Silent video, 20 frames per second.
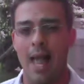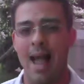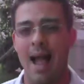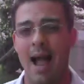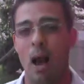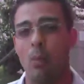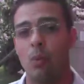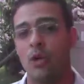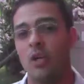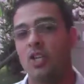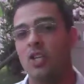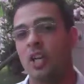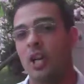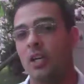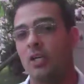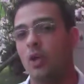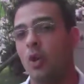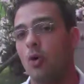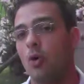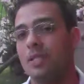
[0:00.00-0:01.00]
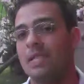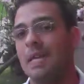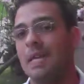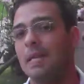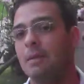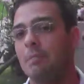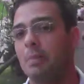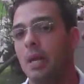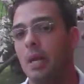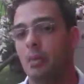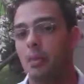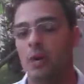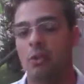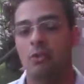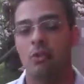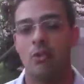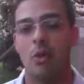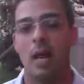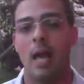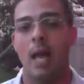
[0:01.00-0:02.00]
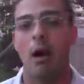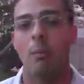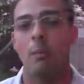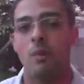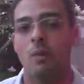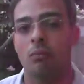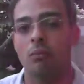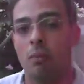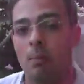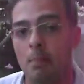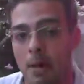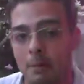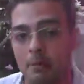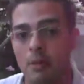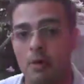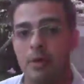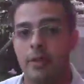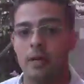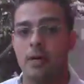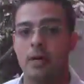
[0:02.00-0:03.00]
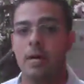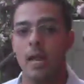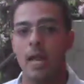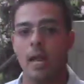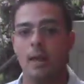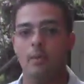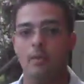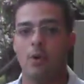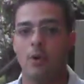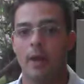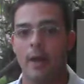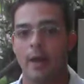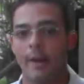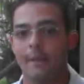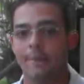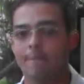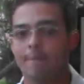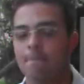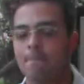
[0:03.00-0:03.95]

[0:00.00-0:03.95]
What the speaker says: I want to share a little tidbit with you to help you remember their name, okay?